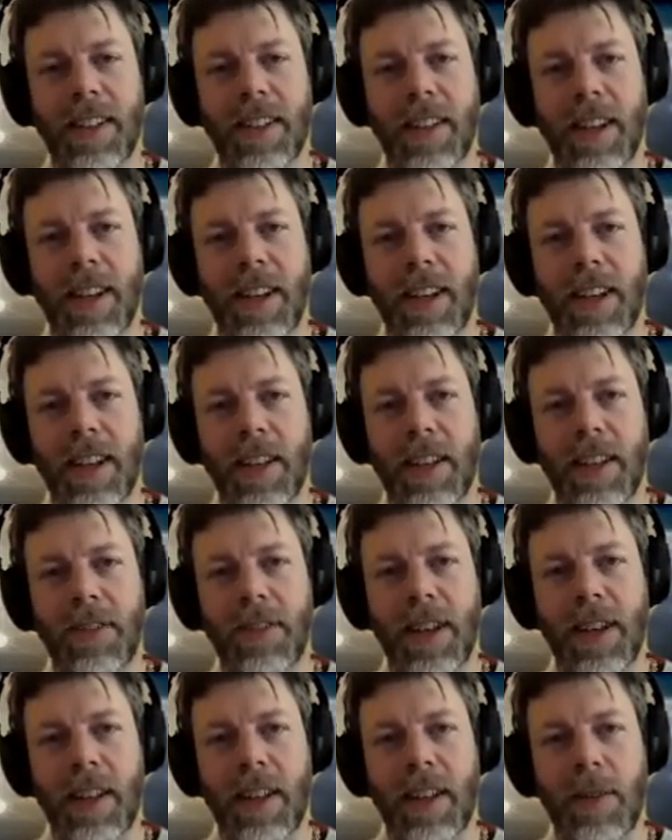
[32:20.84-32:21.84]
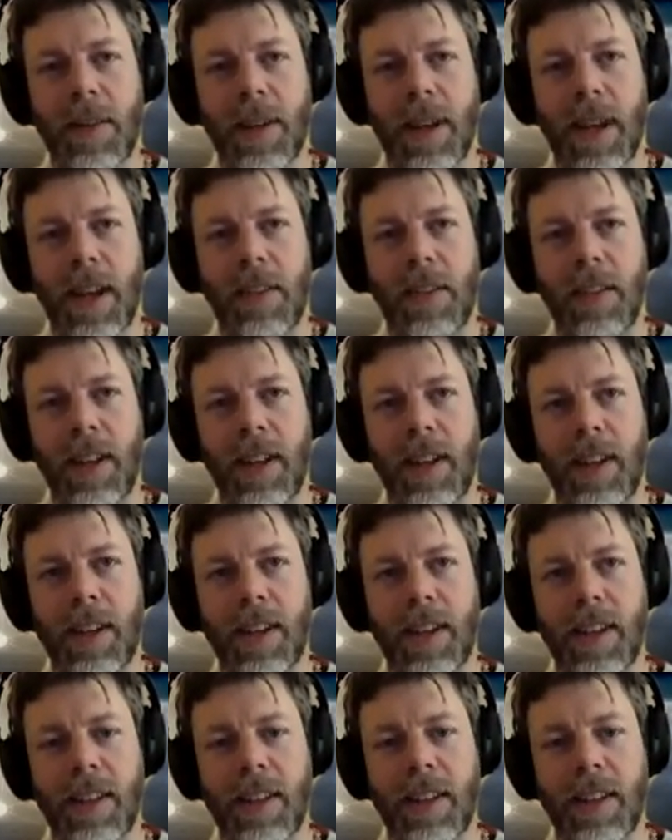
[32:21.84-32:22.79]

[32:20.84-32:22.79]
think the fact that we have Eden,